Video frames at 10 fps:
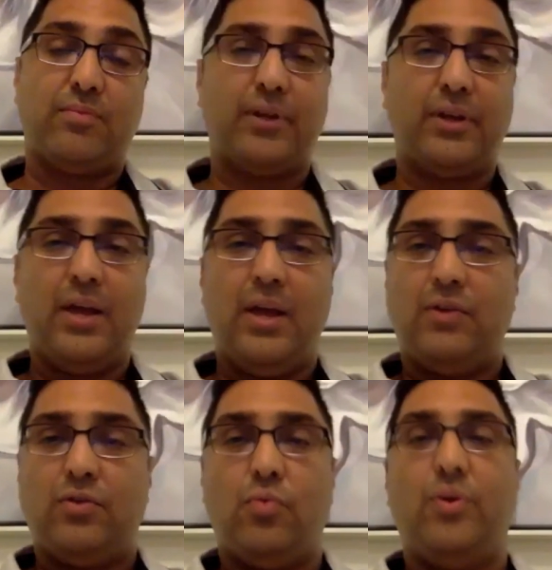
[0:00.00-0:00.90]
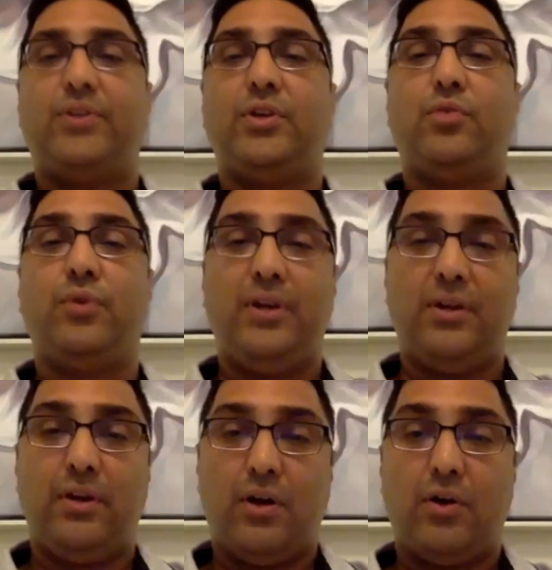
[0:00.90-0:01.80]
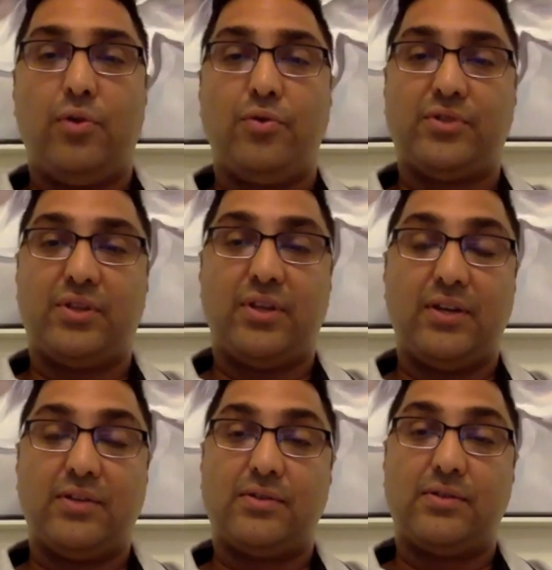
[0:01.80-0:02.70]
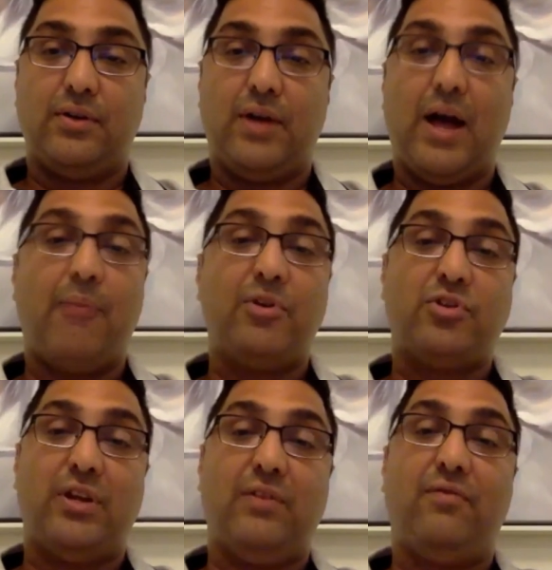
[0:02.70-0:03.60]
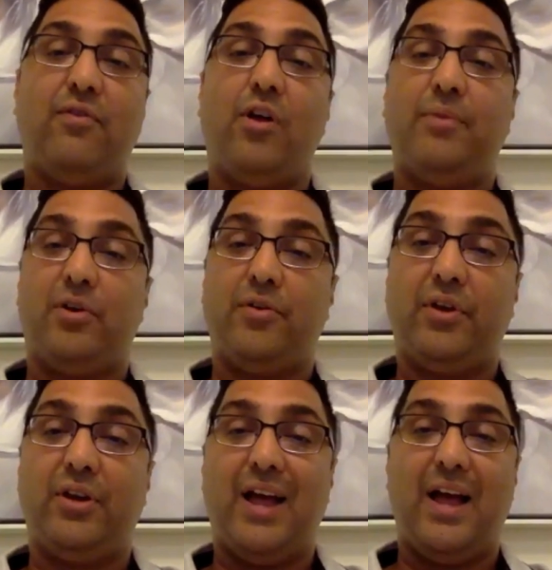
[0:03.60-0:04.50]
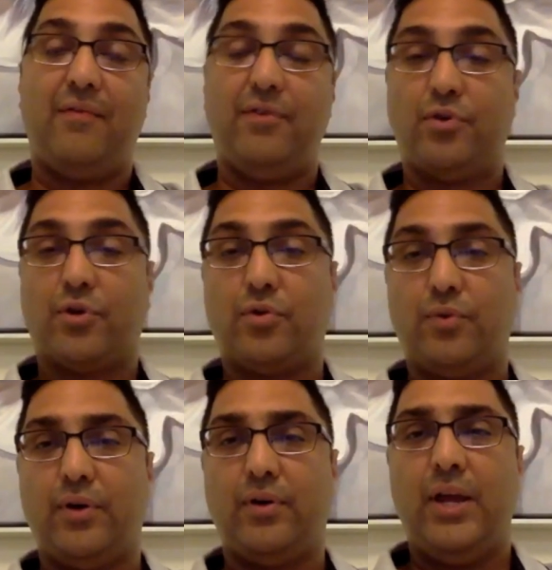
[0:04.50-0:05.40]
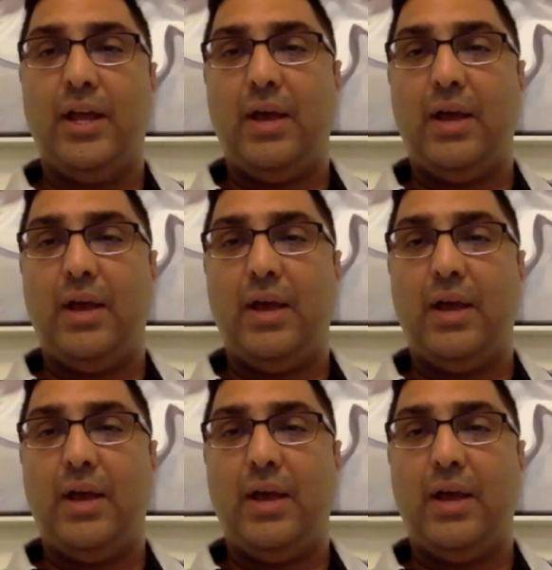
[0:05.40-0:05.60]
Like, to what degree are those things? You know, how much involvement are they going to have in your career?